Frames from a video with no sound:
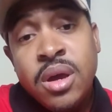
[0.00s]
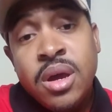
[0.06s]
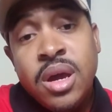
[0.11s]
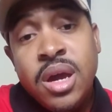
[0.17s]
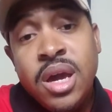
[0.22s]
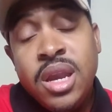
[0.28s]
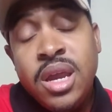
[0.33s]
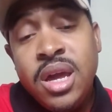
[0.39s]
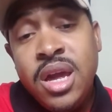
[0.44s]

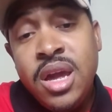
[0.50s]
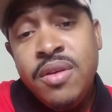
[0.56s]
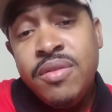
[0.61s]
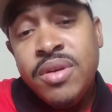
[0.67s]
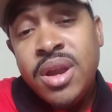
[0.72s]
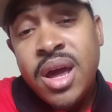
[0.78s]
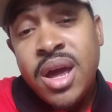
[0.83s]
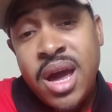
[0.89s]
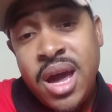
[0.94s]
It
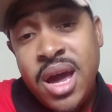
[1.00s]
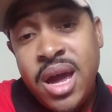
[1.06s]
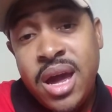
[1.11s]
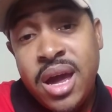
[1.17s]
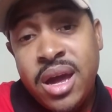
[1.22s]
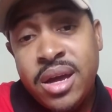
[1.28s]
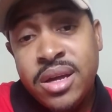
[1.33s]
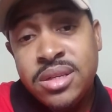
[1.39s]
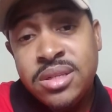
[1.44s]
even
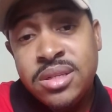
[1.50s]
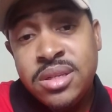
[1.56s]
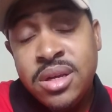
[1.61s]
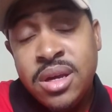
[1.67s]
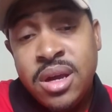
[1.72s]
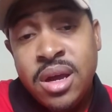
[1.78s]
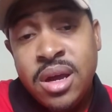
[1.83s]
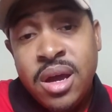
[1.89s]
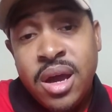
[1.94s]

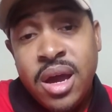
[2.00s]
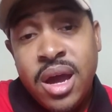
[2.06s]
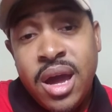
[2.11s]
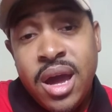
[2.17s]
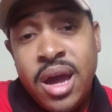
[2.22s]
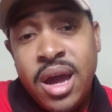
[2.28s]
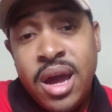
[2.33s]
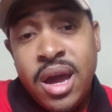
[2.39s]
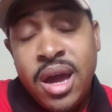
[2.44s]
has
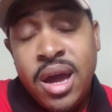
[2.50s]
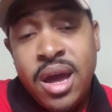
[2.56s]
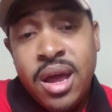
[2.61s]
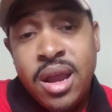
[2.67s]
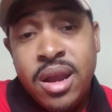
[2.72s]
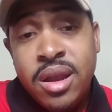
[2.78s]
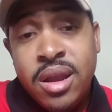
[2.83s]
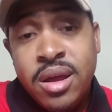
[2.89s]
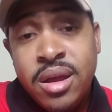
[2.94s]

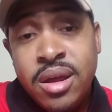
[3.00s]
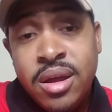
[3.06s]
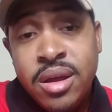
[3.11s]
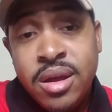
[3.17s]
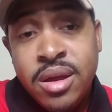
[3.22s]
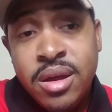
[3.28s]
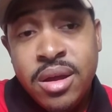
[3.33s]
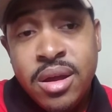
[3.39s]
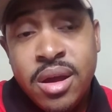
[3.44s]

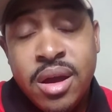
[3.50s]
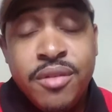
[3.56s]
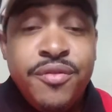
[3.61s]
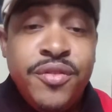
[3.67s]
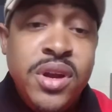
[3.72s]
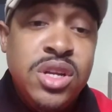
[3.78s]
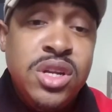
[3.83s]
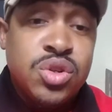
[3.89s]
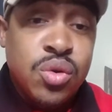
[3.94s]
a
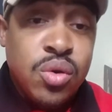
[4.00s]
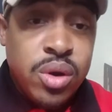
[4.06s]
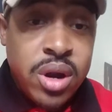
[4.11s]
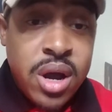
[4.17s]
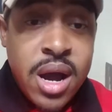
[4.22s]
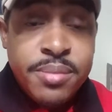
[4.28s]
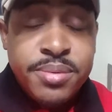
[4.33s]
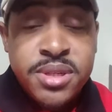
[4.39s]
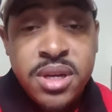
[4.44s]
feature or an
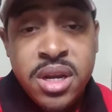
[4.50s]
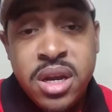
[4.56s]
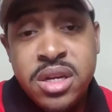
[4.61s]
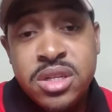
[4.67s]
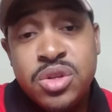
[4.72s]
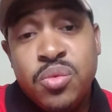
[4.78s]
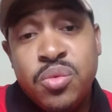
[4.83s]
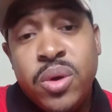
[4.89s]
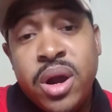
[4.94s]
option in it
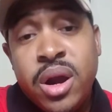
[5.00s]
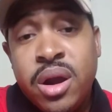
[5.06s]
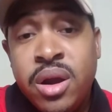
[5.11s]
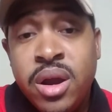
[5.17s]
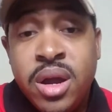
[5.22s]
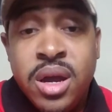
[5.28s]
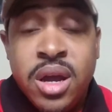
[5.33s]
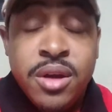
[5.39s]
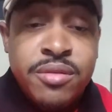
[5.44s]
to where
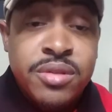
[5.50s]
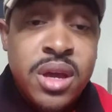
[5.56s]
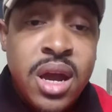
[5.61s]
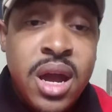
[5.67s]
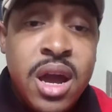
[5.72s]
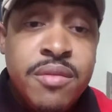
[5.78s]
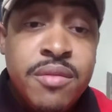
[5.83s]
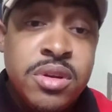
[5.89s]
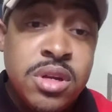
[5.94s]
if they
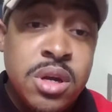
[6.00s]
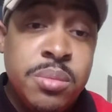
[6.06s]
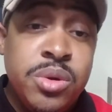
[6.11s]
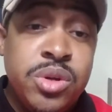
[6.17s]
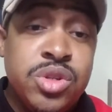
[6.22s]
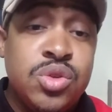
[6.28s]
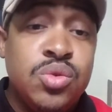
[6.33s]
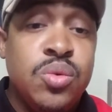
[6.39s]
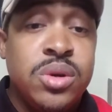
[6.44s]
have a
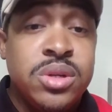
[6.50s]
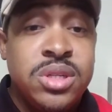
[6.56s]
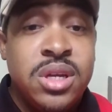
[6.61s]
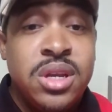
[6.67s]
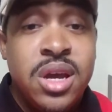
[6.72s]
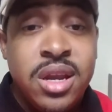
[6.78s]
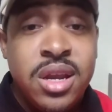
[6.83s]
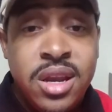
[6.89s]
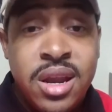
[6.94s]
W-2 or
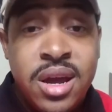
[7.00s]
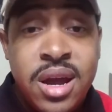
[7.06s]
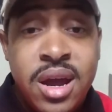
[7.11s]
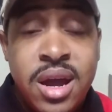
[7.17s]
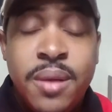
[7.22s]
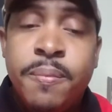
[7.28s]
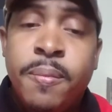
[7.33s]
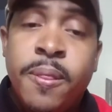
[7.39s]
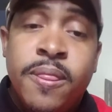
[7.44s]

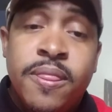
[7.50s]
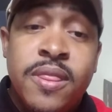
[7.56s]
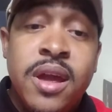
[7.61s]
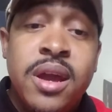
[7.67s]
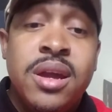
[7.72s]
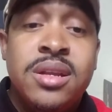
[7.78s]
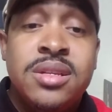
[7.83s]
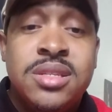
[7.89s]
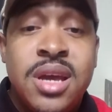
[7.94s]
1099, they
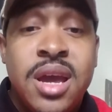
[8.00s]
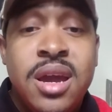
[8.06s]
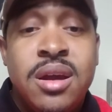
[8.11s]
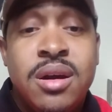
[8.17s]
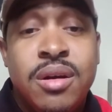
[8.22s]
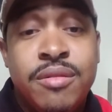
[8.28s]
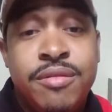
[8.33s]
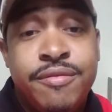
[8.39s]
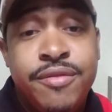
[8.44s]
can take
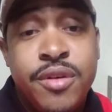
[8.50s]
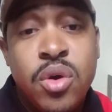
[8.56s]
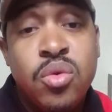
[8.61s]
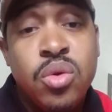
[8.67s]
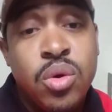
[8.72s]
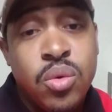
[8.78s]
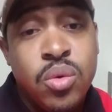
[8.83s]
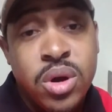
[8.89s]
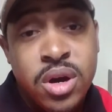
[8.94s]
a
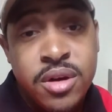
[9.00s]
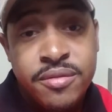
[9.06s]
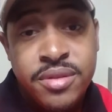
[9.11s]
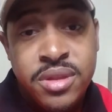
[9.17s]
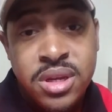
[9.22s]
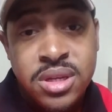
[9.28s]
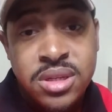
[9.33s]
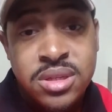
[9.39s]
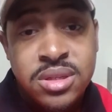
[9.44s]
photo of
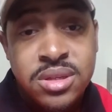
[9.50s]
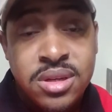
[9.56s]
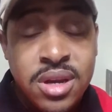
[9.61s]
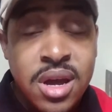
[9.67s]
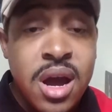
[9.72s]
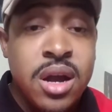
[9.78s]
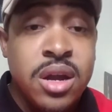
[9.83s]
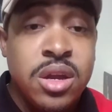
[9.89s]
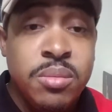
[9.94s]
this
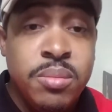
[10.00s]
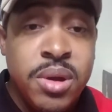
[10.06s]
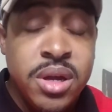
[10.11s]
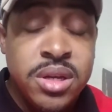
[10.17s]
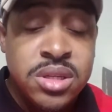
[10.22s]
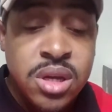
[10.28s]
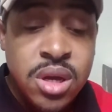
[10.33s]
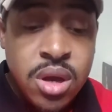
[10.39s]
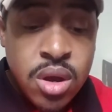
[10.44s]

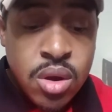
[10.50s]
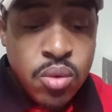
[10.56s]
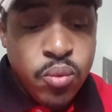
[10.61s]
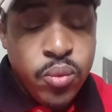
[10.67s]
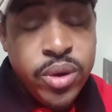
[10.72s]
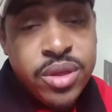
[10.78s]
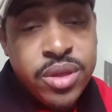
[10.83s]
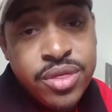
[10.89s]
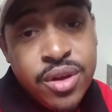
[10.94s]
document
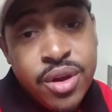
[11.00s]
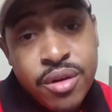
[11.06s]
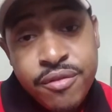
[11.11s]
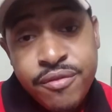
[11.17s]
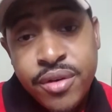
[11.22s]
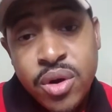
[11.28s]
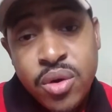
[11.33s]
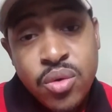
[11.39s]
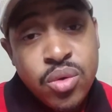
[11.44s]
with their
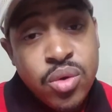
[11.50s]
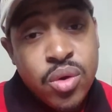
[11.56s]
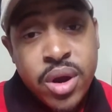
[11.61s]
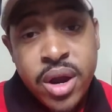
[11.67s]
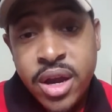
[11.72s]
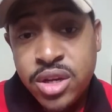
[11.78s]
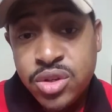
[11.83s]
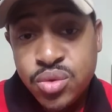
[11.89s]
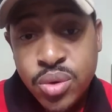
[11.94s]
phone or
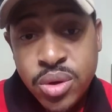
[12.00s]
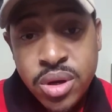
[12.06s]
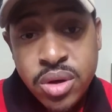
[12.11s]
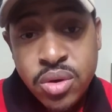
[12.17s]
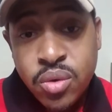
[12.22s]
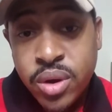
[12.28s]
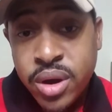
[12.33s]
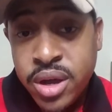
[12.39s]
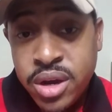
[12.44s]
Android
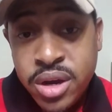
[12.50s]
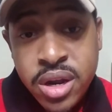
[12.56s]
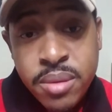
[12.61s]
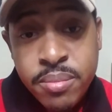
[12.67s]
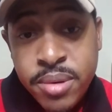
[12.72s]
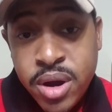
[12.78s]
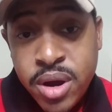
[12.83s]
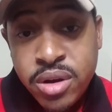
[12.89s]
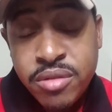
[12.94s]
or
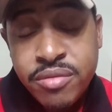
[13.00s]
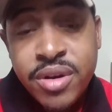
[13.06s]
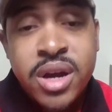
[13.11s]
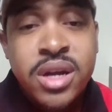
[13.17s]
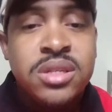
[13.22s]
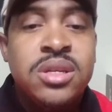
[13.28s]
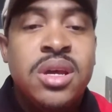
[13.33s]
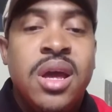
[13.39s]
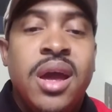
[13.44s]
internet bearing
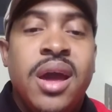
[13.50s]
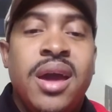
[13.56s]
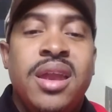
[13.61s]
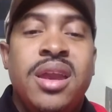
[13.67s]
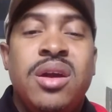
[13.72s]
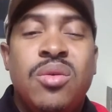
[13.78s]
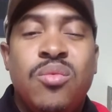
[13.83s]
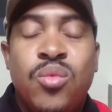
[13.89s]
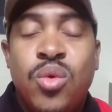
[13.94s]
device, and
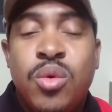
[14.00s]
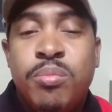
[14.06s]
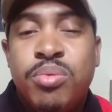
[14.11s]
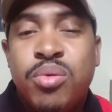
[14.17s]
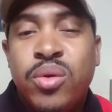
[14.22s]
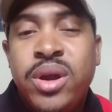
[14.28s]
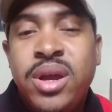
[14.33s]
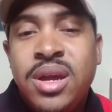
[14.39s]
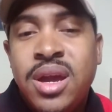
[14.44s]
it will
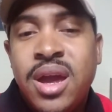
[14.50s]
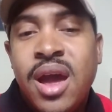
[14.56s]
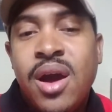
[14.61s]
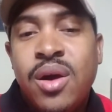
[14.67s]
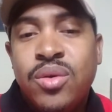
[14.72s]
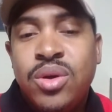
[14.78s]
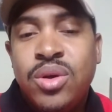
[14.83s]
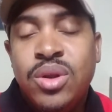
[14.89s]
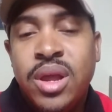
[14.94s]

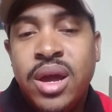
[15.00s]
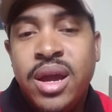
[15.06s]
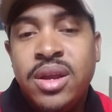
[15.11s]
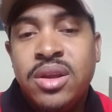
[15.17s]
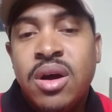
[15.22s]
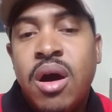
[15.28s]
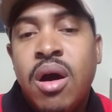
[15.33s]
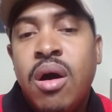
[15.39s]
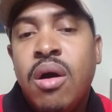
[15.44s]

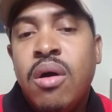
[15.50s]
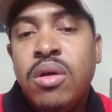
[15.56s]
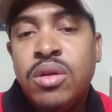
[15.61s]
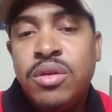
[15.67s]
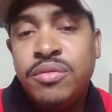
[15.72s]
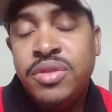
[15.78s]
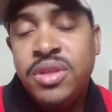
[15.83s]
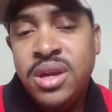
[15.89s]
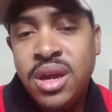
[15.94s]
pre-calculate all
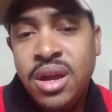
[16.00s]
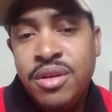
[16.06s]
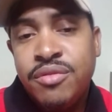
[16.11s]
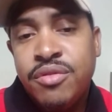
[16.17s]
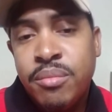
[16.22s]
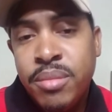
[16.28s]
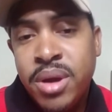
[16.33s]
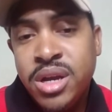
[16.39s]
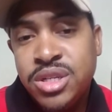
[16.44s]
of the
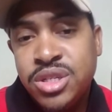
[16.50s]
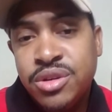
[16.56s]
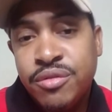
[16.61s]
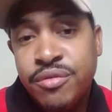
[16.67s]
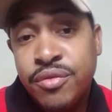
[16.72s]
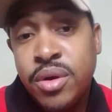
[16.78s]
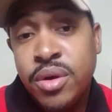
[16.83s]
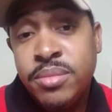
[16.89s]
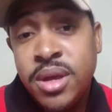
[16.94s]
information
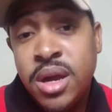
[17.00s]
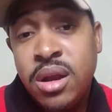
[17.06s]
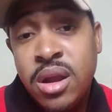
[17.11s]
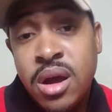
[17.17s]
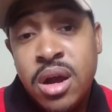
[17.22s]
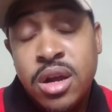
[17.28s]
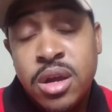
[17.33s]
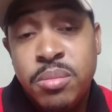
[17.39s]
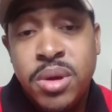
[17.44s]
from that
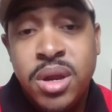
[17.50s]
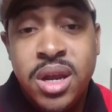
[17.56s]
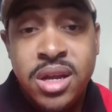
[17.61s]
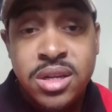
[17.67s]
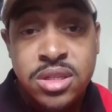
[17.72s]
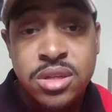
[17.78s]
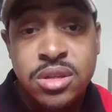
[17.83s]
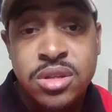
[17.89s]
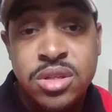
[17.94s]
document
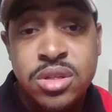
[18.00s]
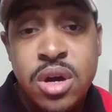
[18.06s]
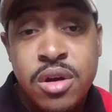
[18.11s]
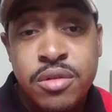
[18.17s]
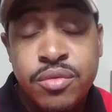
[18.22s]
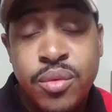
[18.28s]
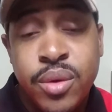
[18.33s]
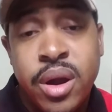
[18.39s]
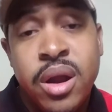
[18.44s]
into the
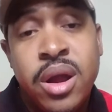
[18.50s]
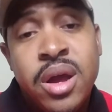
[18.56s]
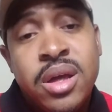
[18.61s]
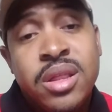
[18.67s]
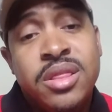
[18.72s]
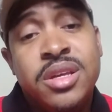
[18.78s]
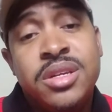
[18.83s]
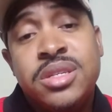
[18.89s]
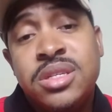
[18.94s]
software.
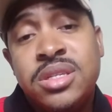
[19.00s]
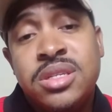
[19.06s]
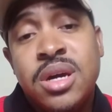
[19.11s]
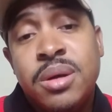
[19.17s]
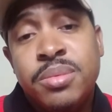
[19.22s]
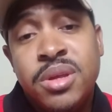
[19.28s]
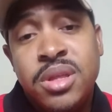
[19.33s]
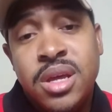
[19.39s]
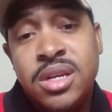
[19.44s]
This is
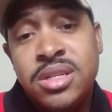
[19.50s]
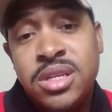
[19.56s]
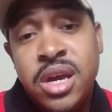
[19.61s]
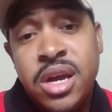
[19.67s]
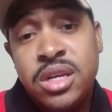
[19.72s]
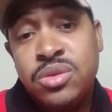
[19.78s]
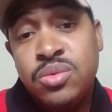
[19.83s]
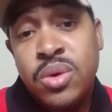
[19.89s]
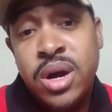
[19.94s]
something that
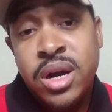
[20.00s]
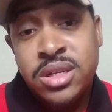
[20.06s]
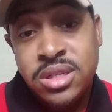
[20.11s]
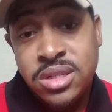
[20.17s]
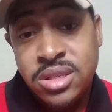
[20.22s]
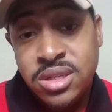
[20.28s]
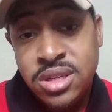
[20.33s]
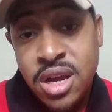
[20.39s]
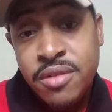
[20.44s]
TaxWise
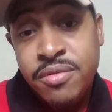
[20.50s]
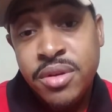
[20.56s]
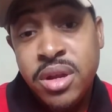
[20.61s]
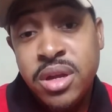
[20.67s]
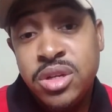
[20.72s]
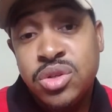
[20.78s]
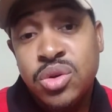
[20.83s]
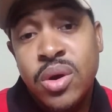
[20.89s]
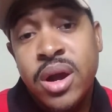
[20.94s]
is
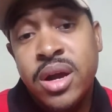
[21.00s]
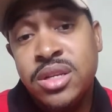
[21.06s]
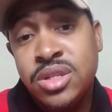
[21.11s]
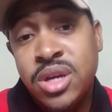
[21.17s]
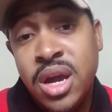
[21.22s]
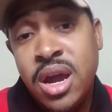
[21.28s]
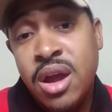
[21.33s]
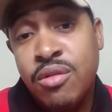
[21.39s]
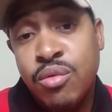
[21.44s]
definitely trying to
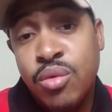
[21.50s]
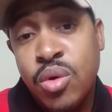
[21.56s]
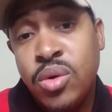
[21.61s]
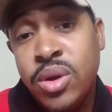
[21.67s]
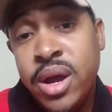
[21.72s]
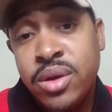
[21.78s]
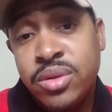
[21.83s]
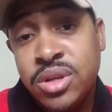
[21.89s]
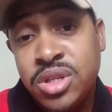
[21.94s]
have
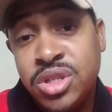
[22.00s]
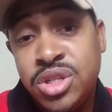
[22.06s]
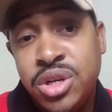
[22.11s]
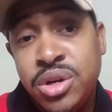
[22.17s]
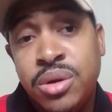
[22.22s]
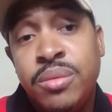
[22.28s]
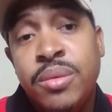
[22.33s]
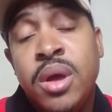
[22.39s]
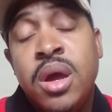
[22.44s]
roll out this
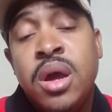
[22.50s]
year.